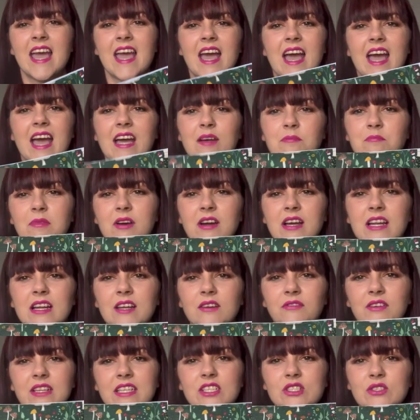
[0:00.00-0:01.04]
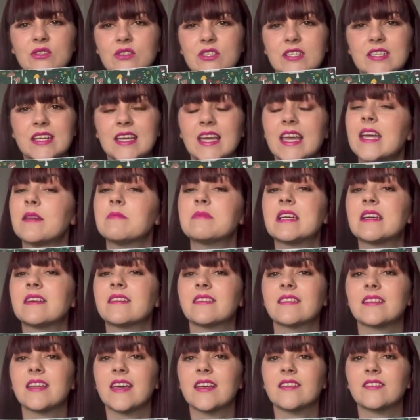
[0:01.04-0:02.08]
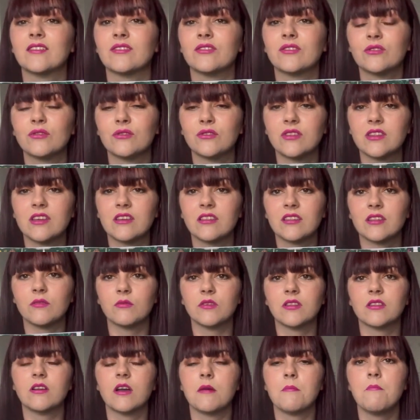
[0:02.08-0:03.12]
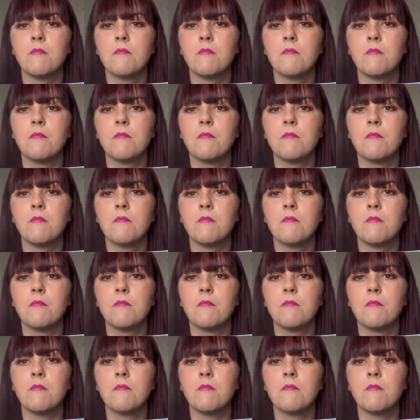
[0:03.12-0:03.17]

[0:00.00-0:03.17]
And my lovely daughter came downstairs and saw this and was like,